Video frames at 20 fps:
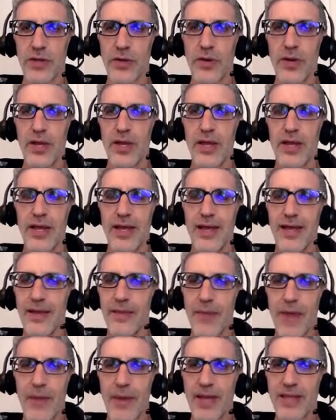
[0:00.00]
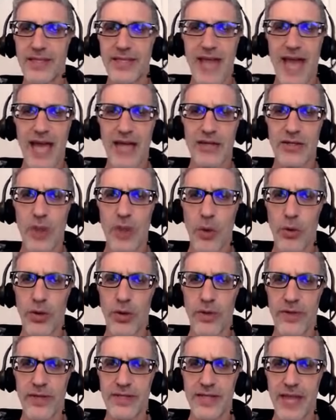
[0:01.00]
So in my mind, side and
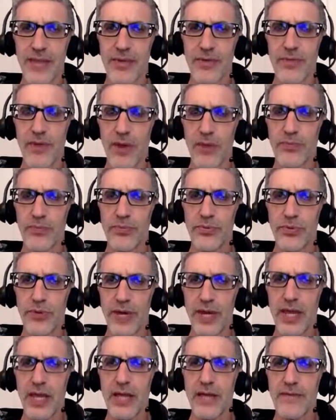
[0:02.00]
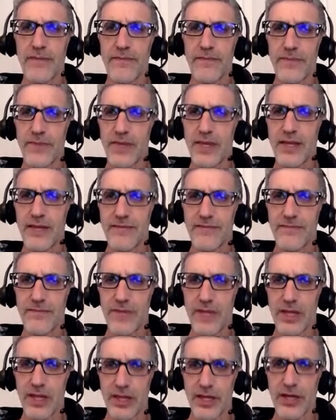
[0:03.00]
total in this game are pretty
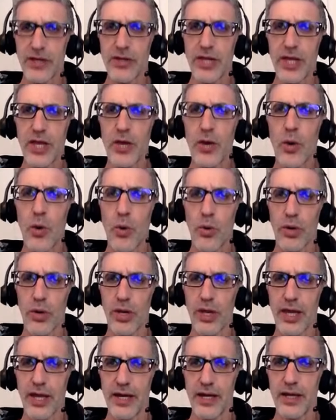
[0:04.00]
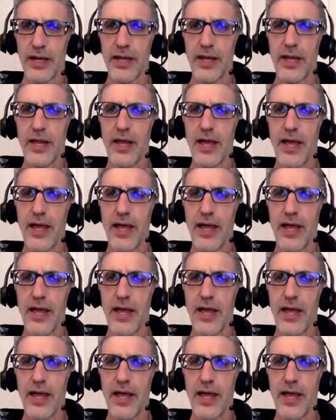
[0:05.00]
clearly correlated.